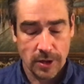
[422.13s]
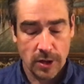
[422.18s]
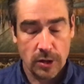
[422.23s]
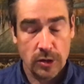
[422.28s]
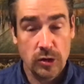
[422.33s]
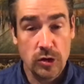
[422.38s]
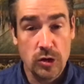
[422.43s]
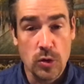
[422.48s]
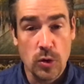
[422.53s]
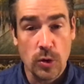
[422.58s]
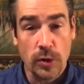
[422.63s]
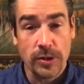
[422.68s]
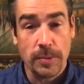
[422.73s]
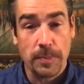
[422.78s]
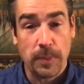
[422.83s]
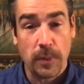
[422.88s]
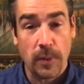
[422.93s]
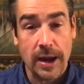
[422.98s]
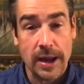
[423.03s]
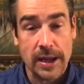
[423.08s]
you are the
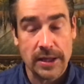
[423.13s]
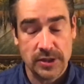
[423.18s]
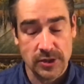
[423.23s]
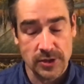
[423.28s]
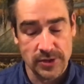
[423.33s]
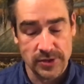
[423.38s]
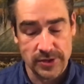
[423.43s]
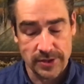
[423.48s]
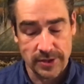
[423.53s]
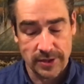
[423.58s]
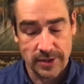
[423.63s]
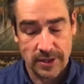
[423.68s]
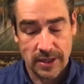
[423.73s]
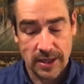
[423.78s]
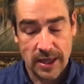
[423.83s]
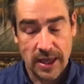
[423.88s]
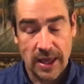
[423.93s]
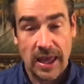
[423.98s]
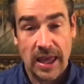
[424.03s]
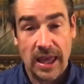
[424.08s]
branches.
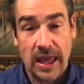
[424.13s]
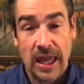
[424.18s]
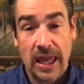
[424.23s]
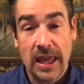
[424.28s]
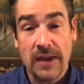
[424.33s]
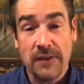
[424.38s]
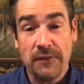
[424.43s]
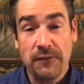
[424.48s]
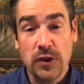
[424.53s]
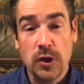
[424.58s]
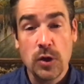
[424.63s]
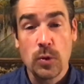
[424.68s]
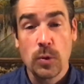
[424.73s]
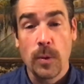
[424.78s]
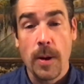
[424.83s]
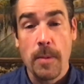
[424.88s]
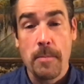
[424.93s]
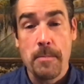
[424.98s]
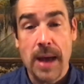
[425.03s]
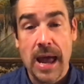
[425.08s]
If you
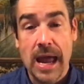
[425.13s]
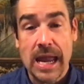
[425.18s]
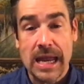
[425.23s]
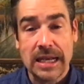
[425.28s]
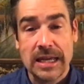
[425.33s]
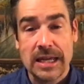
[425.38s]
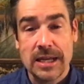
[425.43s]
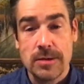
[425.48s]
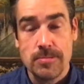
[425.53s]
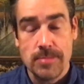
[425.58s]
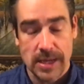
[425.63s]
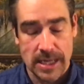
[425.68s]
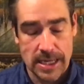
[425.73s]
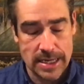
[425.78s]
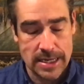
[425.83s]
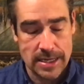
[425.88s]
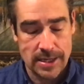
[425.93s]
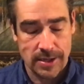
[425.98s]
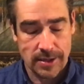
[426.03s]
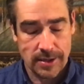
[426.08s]
remain in
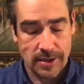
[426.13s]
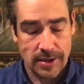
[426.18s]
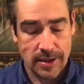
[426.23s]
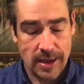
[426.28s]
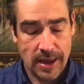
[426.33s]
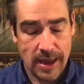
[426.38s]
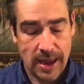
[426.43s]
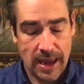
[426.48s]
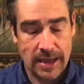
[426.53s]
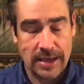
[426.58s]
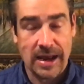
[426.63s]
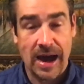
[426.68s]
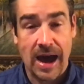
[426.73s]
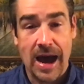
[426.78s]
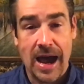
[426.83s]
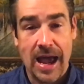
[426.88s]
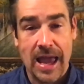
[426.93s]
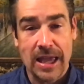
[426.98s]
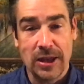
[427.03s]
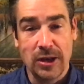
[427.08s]
me and
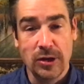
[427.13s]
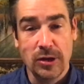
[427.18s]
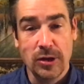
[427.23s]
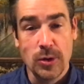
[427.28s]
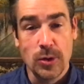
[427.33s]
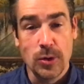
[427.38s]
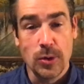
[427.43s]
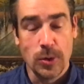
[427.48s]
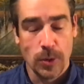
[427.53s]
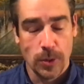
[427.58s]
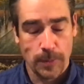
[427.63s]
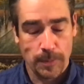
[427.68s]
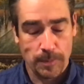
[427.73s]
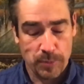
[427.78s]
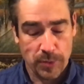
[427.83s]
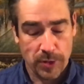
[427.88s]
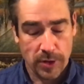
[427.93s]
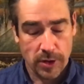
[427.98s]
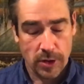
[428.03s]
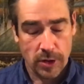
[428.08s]
I in you,
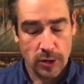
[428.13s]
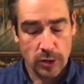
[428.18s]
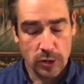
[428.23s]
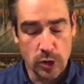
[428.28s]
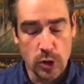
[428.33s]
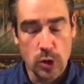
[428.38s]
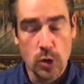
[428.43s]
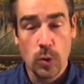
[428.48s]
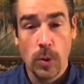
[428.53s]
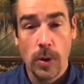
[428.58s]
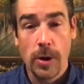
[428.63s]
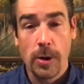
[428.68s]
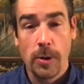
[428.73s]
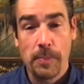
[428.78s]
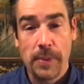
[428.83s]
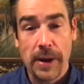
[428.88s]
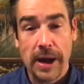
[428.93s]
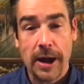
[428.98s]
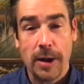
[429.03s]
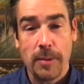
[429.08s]
you will
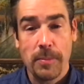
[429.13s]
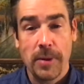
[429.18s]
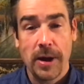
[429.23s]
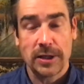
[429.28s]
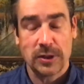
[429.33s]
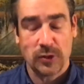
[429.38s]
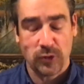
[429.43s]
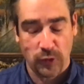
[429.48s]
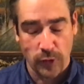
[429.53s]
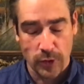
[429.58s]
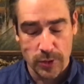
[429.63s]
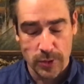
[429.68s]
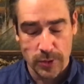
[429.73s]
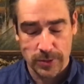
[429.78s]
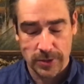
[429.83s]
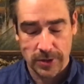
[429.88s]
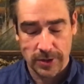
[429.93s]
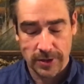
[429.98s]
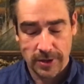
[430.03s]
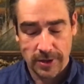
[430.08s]
bear much
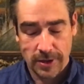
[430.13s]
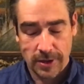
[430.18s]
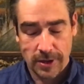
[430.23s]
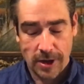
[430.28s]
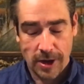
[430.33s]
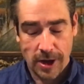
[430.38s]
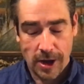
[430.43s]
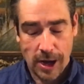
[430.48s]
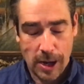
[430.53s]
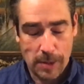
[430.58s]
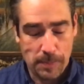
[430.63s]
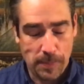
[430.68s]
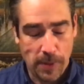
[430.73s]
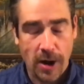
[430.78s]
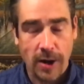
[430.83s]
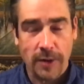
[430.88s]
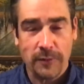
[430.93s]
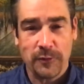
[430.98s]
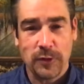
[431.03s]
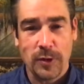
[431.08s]
fruit.
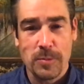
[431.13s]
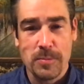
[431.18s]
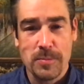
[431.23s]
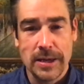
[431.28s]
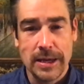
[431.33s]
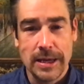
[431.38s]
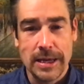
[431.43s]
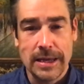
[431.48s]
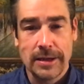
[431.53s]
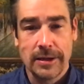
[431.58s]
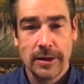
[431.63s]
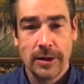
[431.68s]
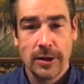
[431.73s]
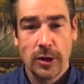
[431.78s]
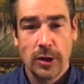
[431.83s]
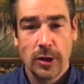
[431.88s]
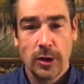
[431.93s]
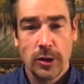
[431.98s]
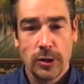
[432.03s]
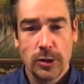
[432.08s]
Apart from me,
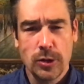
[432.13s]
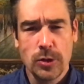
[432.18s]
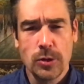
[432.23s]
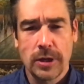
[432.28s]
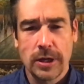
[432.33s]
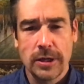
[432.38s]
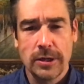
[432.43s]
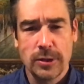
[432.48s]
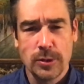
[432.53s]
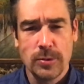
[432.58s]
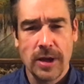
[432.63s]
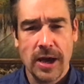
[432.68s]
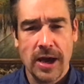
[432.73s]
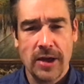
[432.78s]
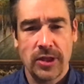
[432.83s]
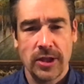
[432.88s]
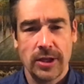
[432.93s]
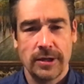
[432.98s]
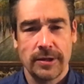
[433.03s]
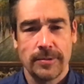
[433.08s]
you can do
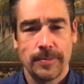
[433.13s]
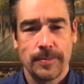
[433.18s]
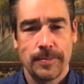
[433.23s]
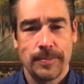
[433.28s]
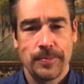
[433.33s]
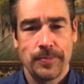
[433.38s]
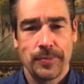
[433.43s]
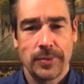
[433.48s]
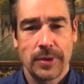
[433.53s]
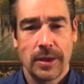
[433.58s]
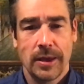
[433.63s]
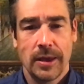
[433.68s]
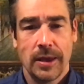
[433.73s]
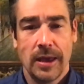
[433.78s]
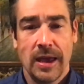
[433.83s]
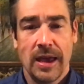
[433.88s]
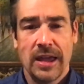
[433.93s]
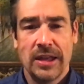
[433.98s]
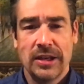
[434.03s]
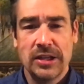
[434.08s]
nothing.
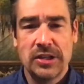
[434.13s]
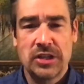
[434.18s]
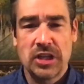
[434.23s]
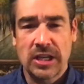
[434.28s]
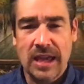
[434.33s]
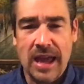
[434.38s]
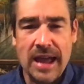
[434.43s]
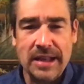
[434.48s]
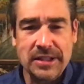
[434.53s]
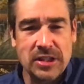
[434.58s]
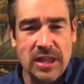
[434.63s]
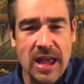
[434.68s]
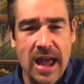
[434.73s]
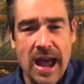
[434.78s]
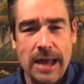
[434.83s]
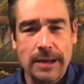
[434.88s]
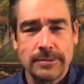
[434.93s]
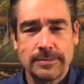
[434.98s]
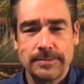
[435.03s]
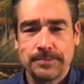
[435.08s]
Did you catch
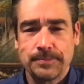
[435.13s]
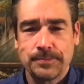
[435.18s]
that?